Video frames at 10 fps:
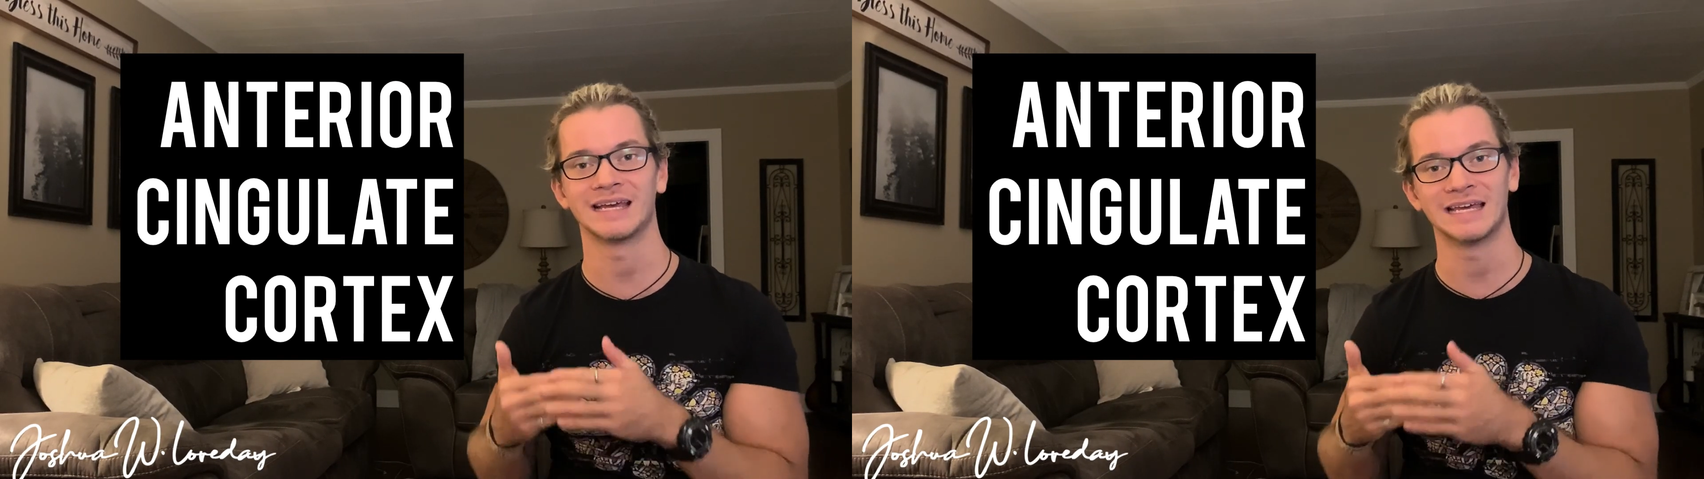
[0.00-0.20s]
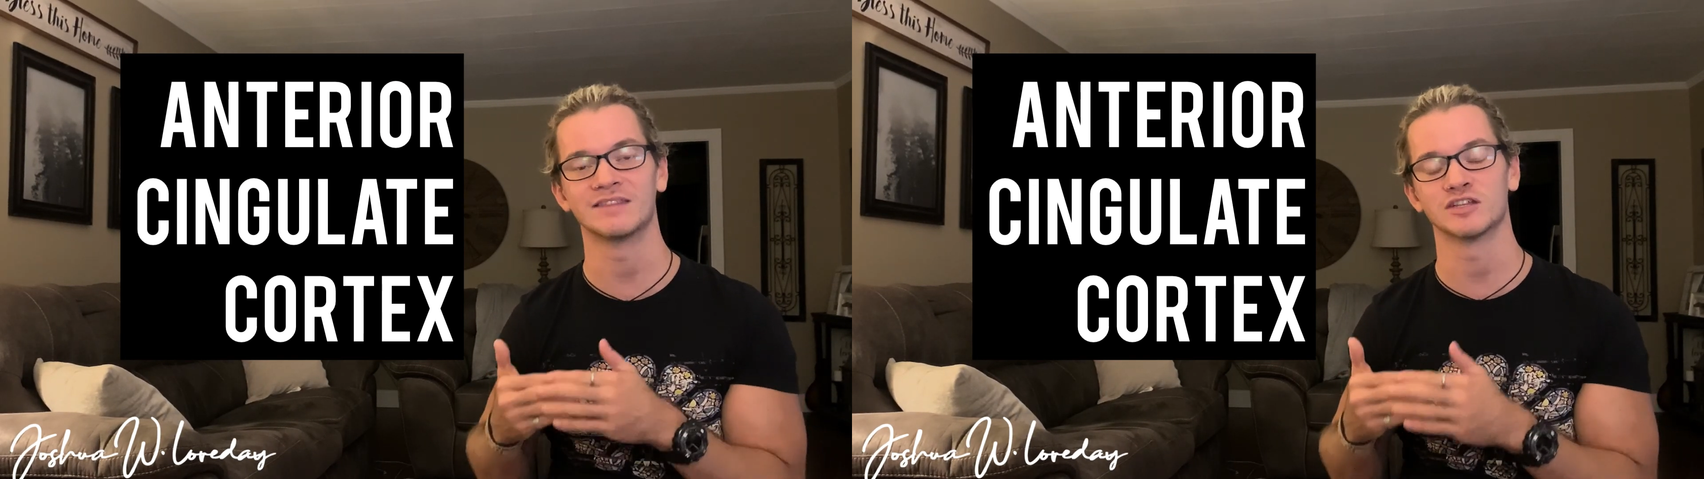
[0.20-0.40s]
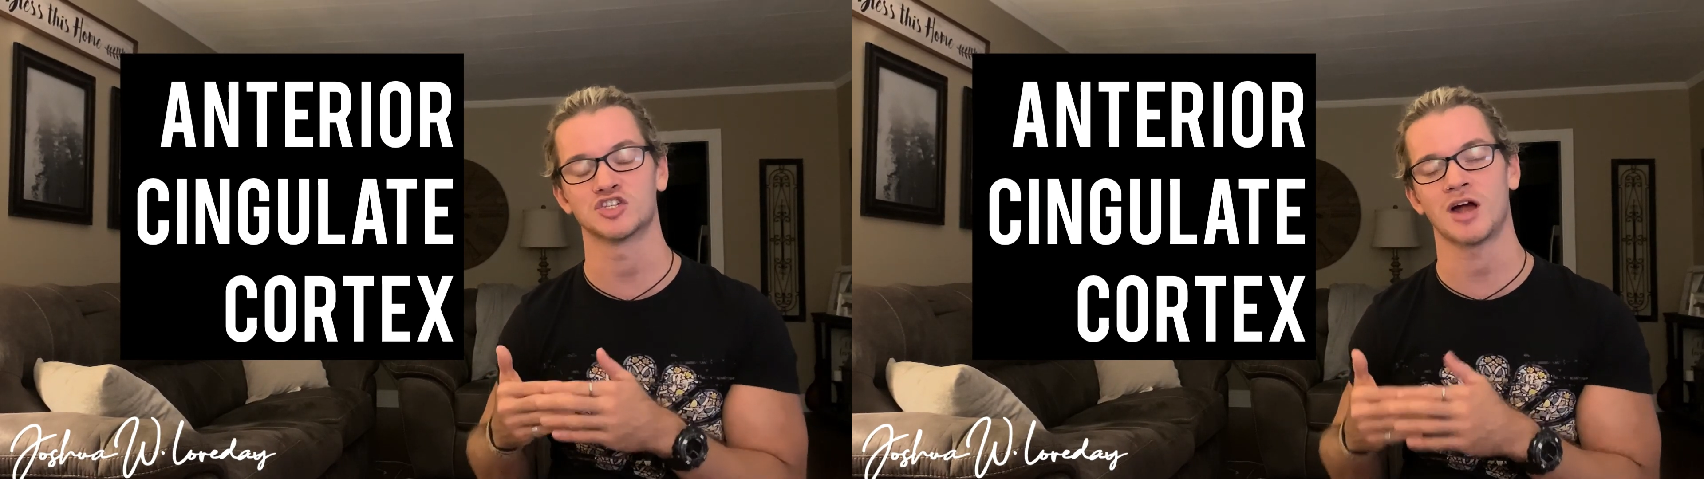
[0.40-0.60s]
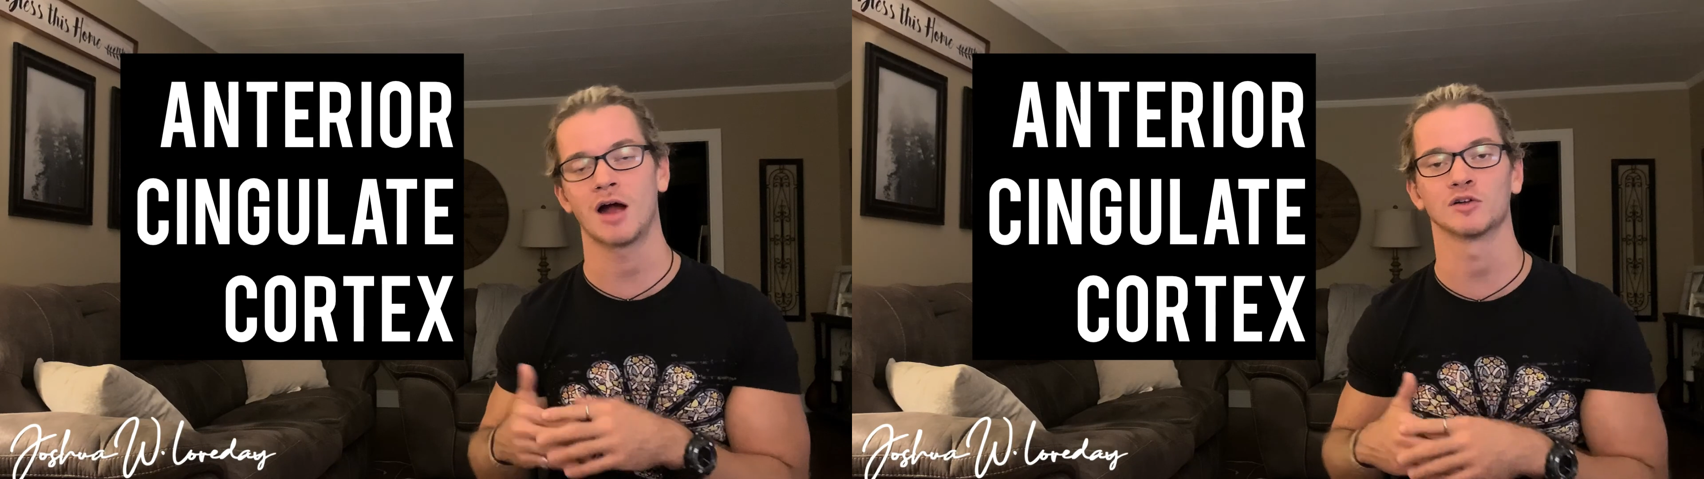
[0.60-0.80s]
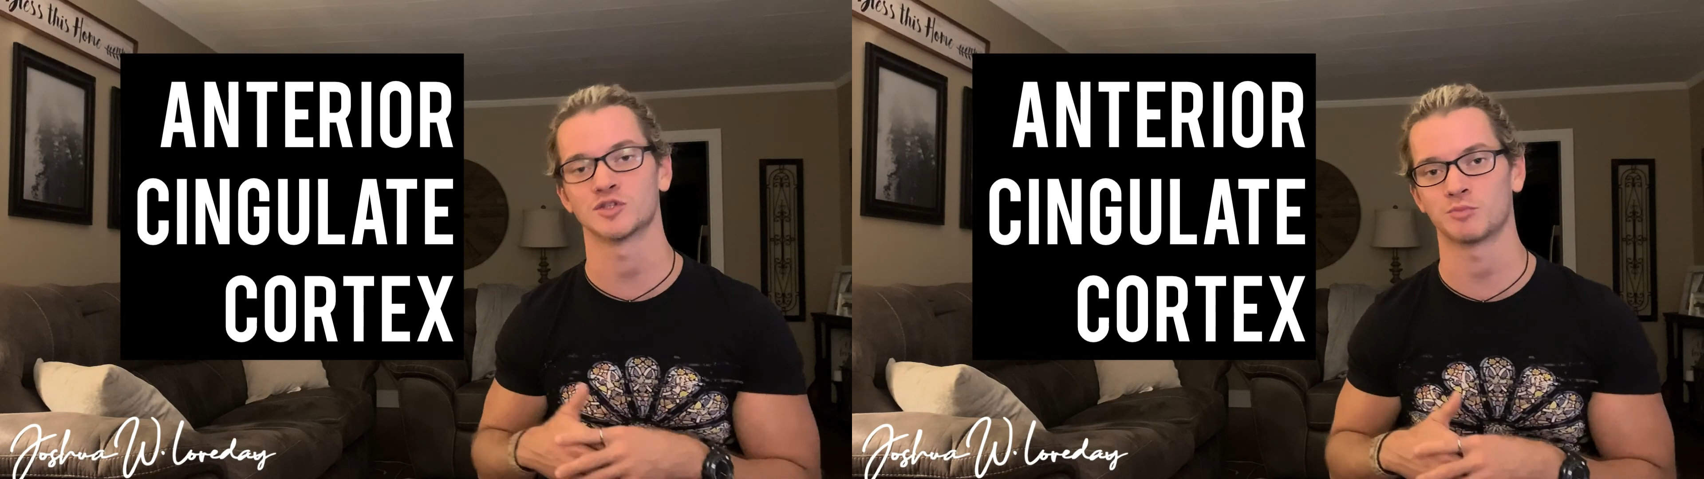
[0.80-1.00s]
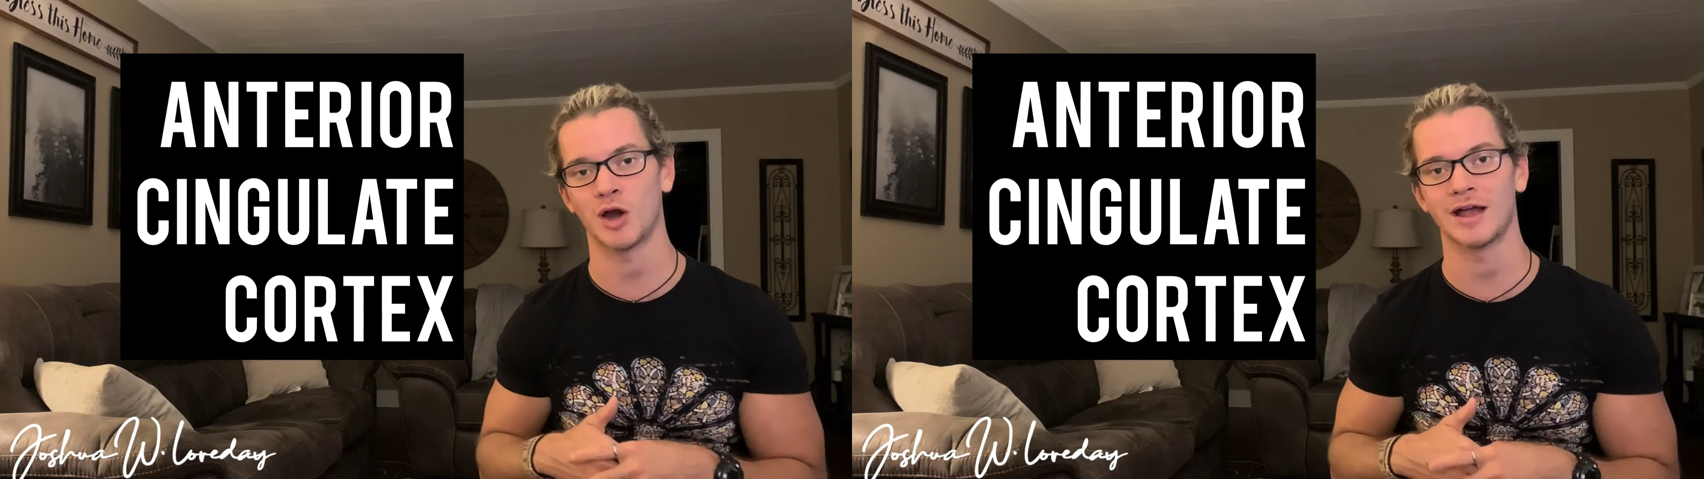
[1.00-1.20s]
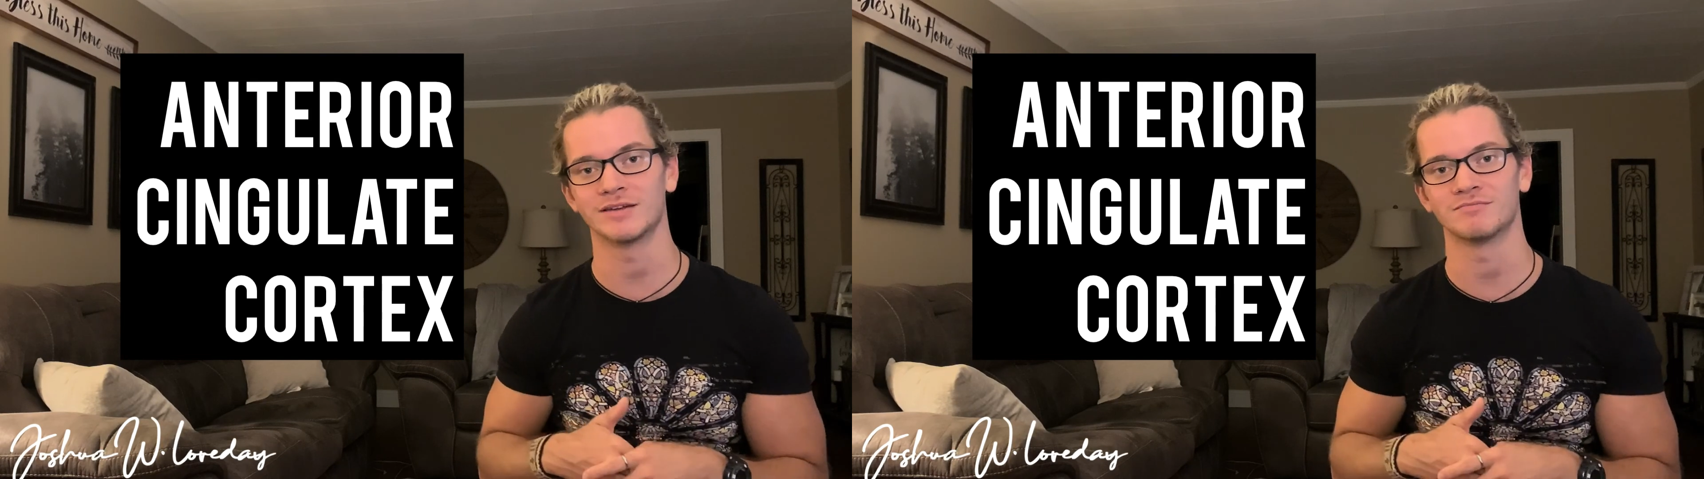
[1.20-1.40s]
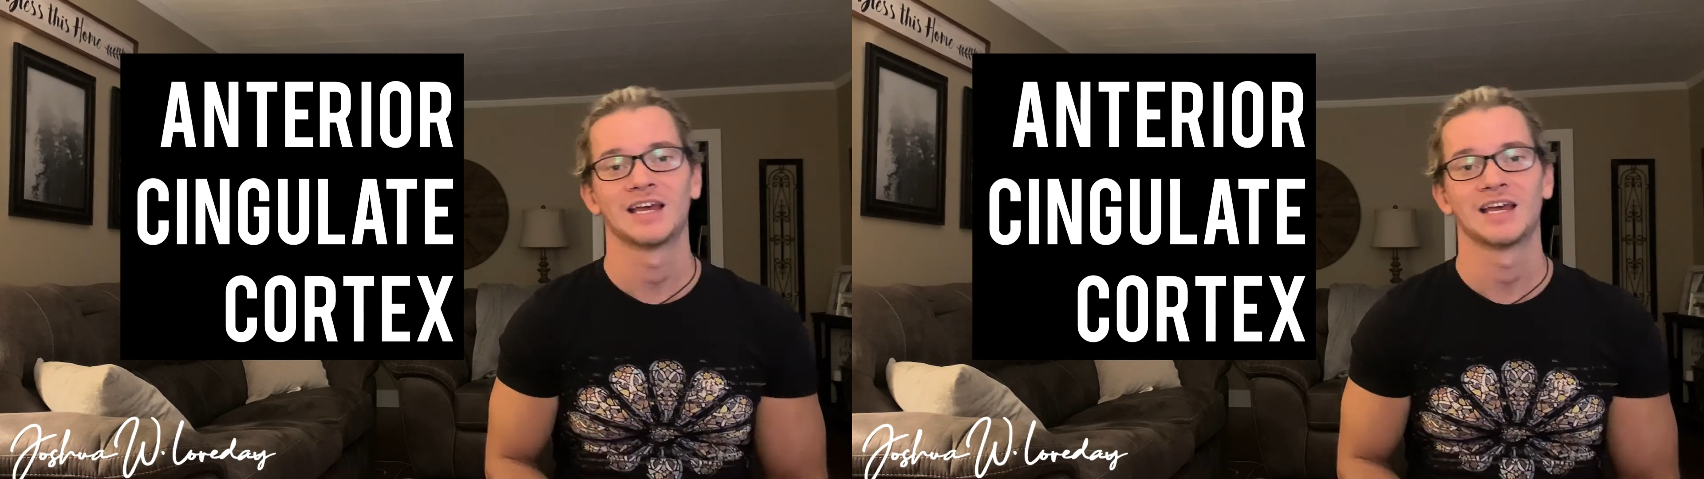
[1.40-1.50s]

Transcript: in the child's brain.